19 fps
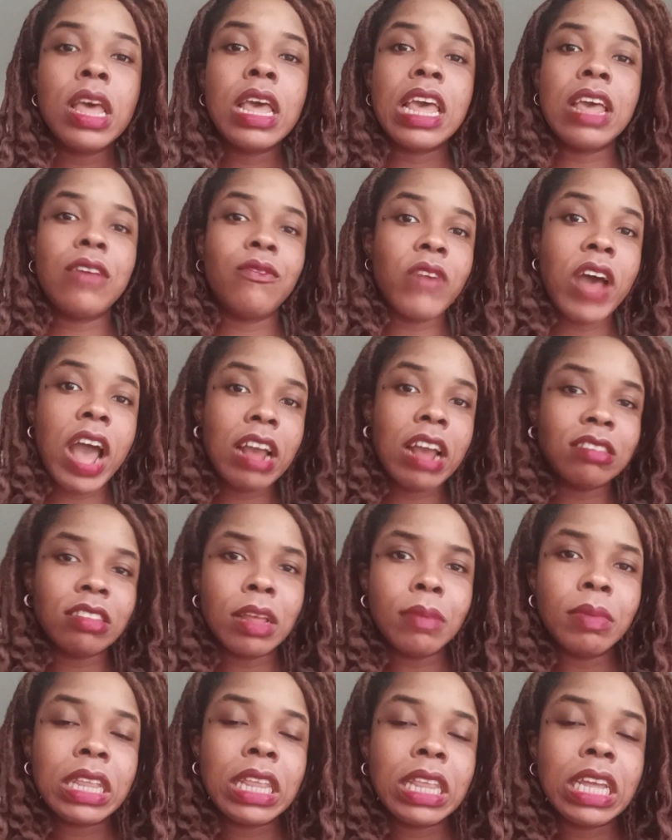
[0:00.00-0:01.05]
and find
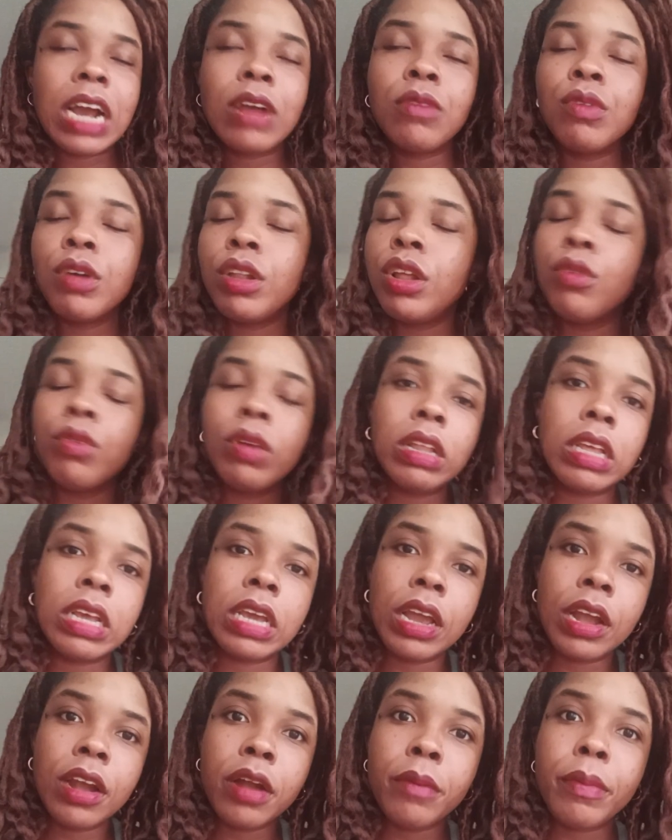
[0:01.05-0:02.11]
something that i really really
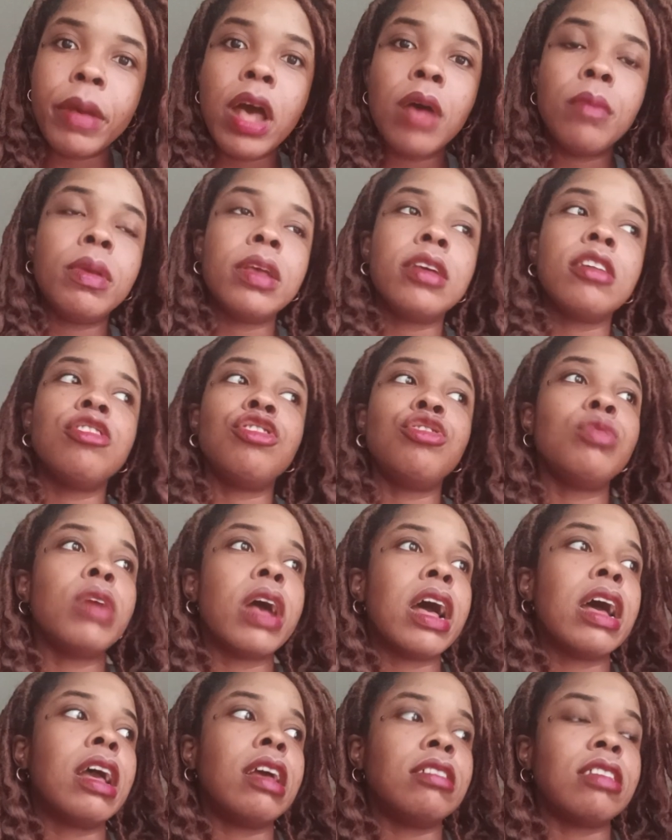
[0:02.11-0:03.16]
care about because you
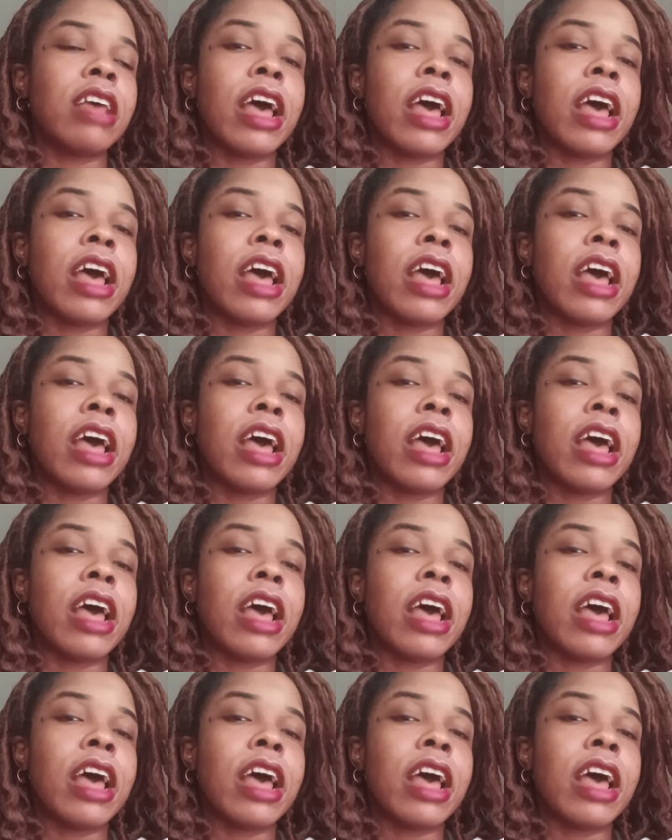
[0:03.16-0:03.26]
guys i